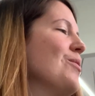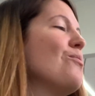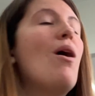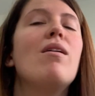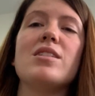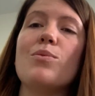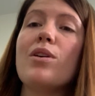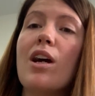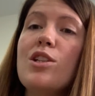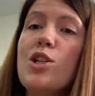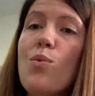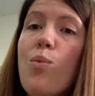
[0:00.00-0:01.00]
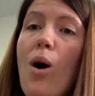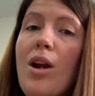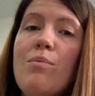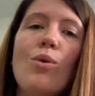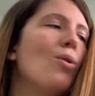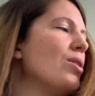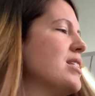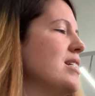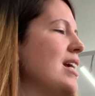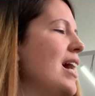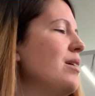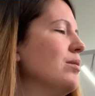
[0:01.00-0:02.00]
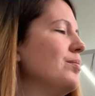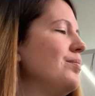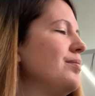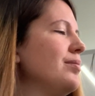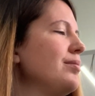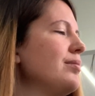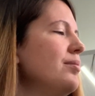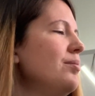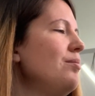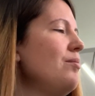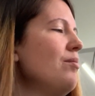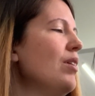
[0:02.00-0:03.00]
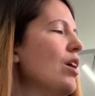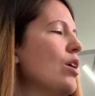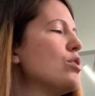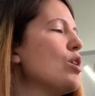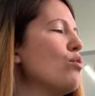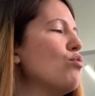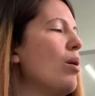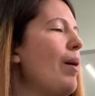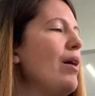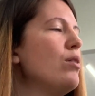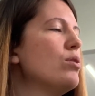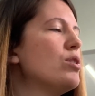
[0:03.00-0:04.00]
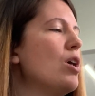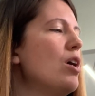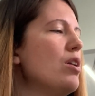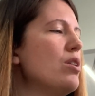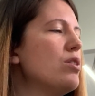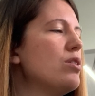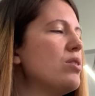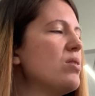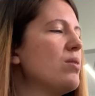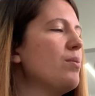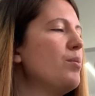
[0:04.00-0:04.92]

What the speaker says: Well done, we're going to do one more today. So rub out your dots.